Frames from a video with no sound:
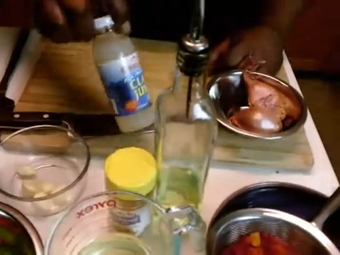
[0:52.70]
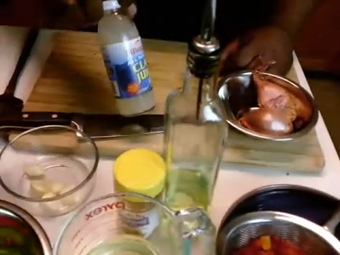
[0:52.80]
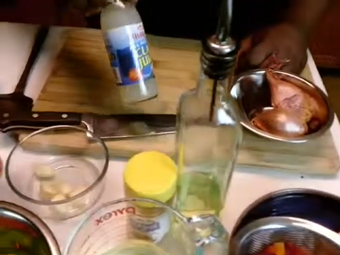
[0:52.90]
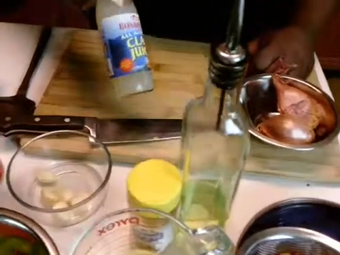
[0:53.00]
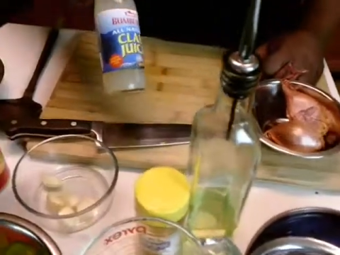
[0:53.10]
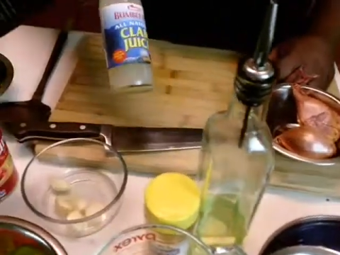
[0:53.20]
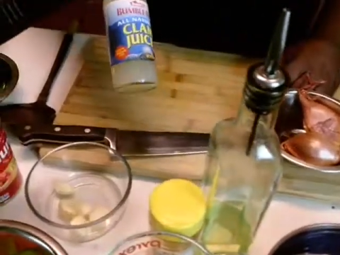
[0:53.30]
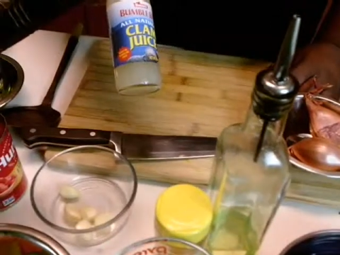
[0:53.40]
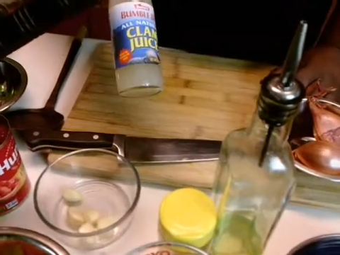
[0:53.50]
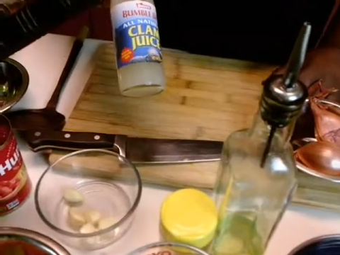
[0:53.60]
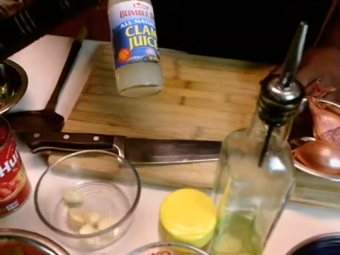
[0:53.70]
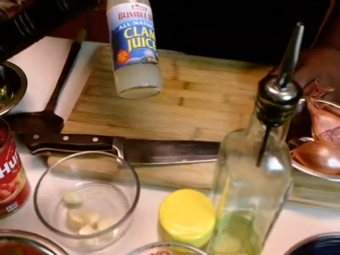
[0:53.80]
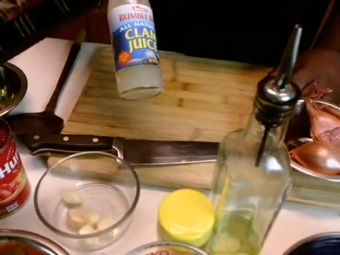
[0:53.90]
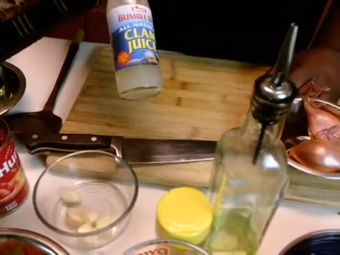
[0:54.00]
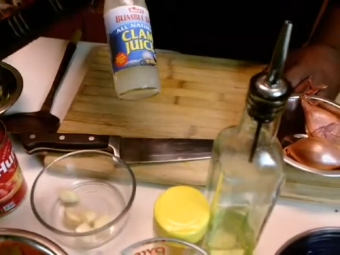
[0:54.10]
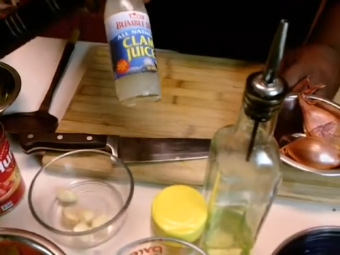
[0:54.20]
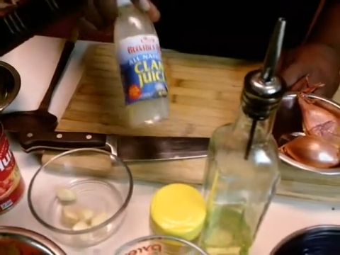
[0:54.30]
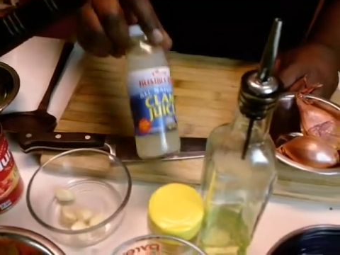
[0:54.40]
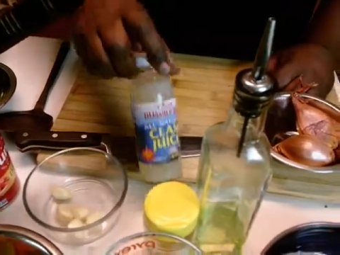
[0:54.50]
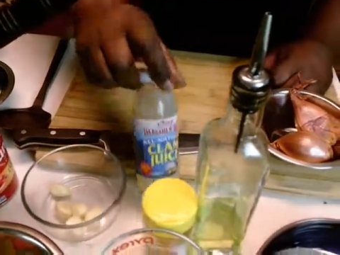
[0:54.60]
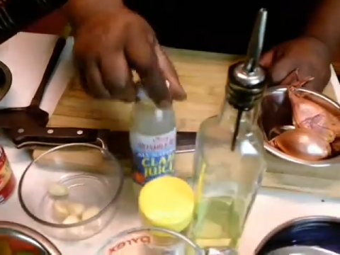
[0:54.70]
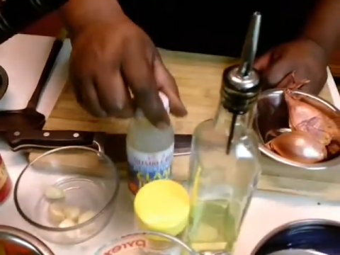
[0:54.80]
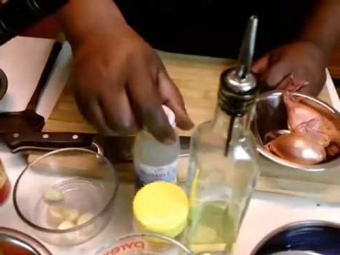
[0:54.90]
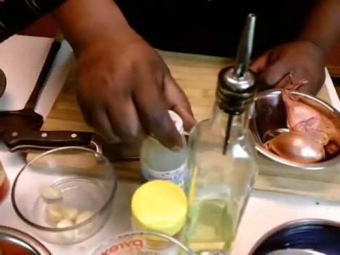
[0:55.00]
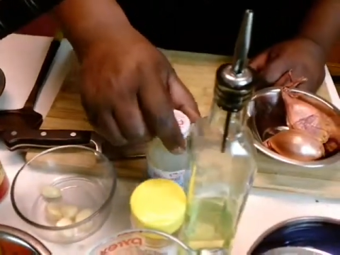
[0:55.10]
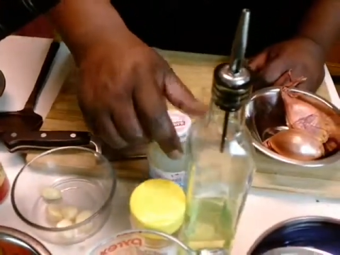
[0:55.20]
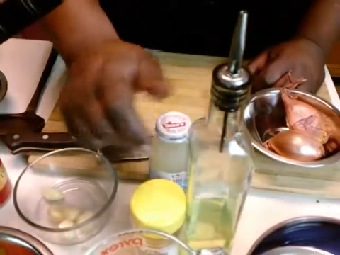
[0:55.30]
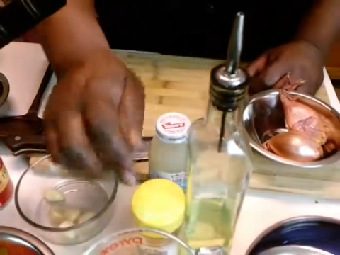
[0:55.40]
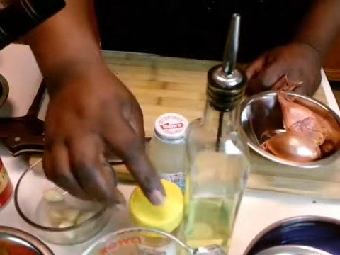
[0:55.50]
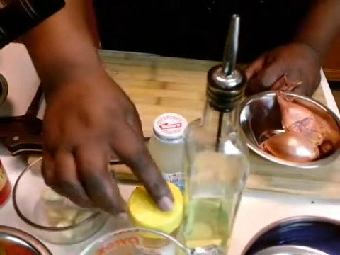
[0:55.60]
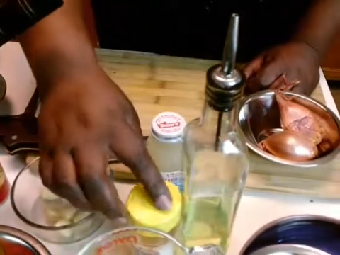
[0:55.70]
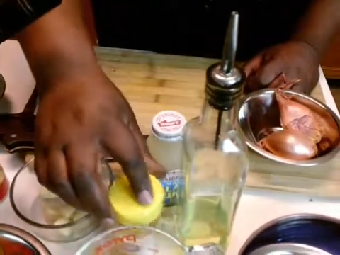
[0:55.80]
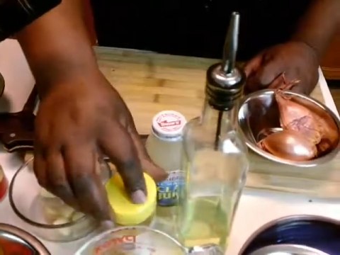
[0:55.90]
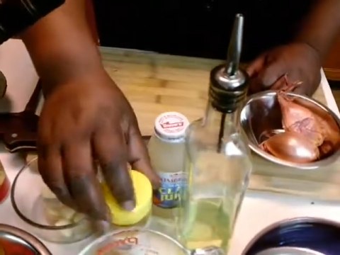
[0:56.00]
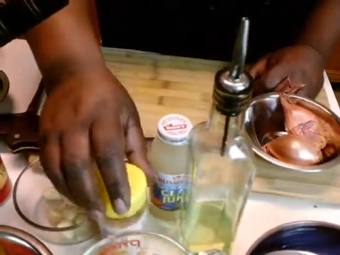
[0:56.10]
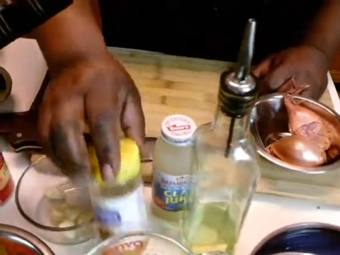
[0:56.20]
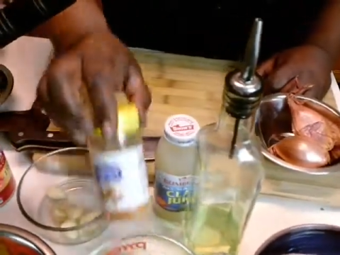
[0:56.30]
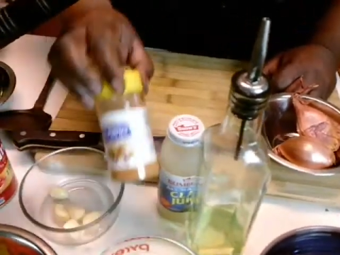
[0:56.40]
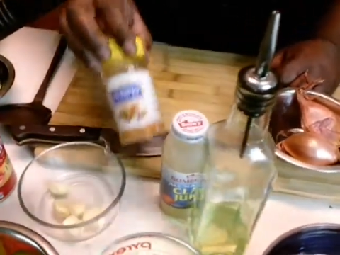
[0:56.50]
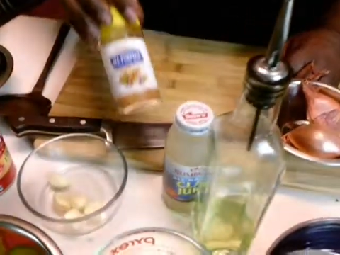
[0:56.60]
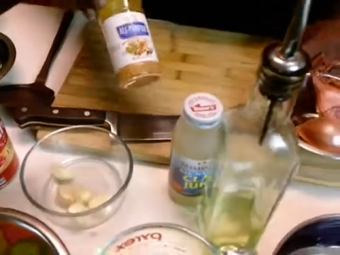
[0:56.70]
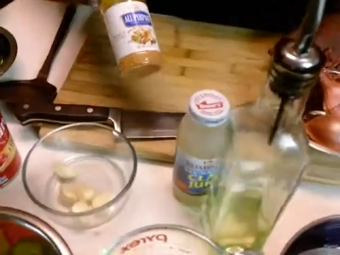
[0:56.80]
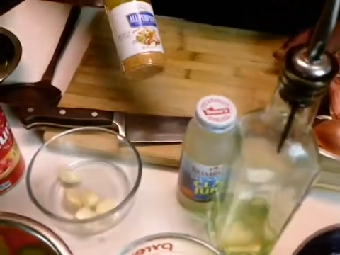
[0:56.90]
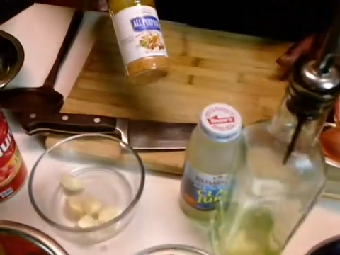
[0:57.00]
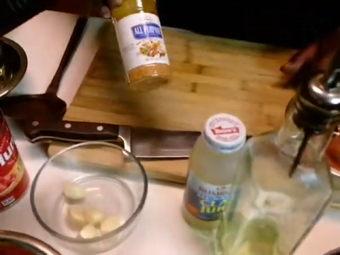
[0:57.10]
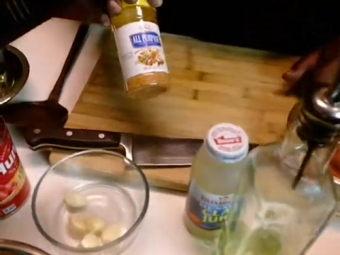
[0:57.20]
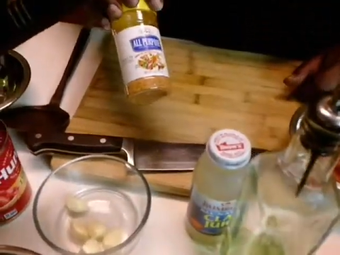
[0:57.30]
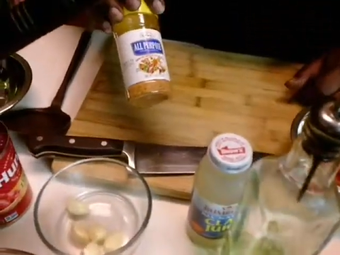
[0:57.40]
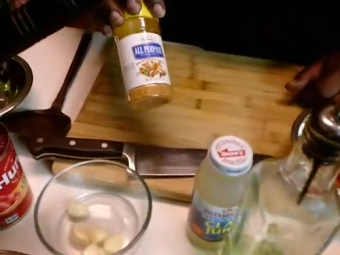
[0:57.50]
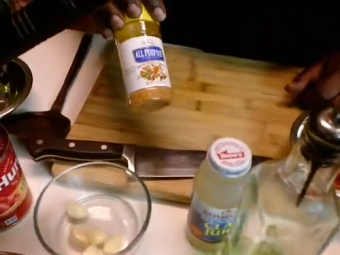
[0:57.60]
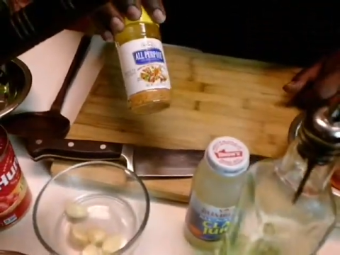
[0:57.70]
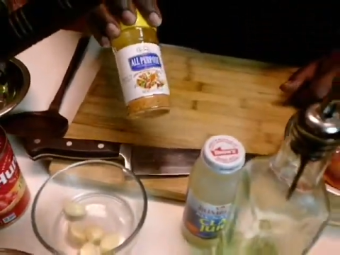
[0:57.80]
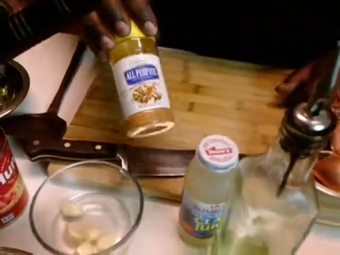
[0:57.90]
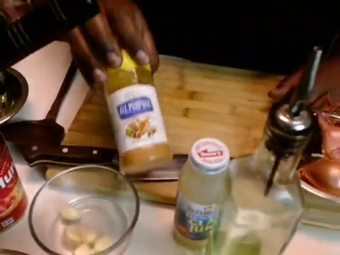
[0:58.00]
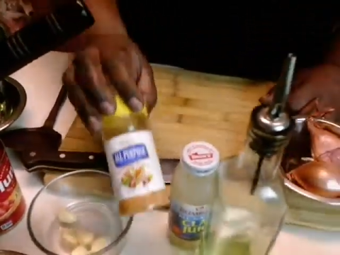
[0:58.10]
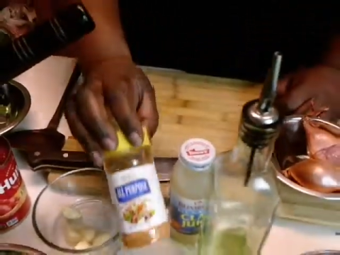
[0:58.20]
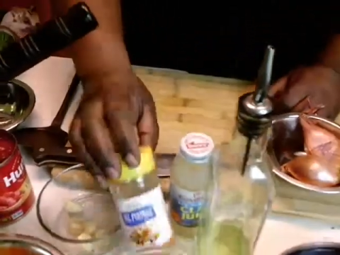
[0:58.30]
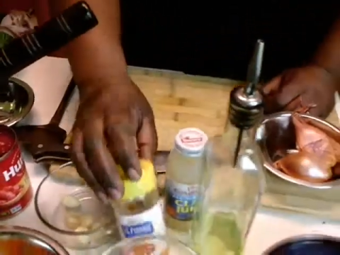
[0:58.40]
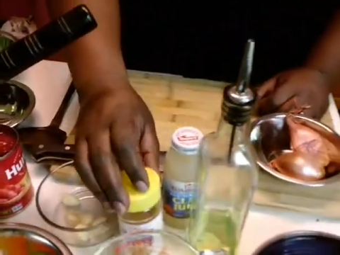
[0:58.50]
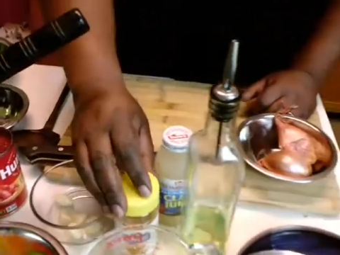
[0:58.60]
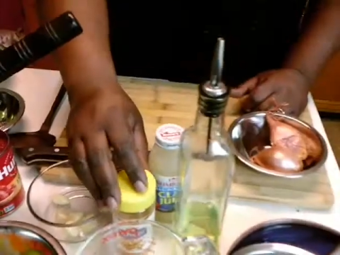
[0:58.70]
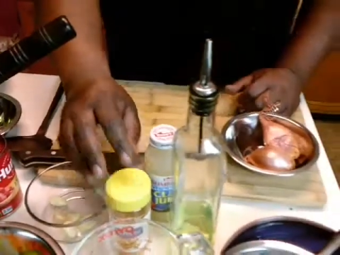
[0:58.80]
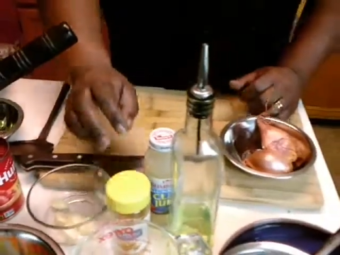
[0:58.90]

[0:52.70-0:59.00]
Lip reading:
(no speaker visible)